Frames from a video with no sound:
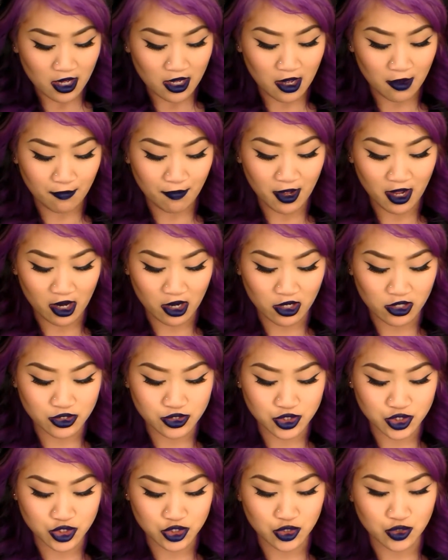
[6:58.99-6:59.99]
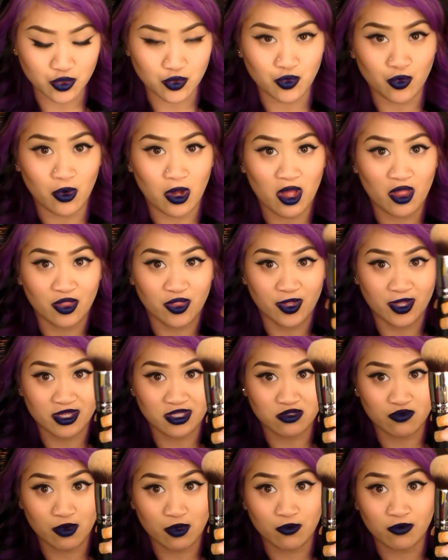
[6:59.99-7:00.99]
compared to
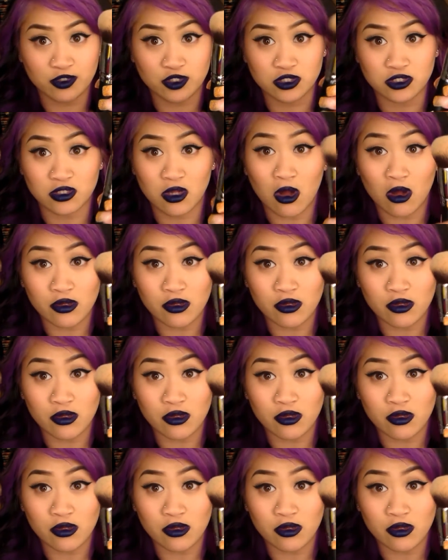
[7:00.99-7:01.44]
this one, which is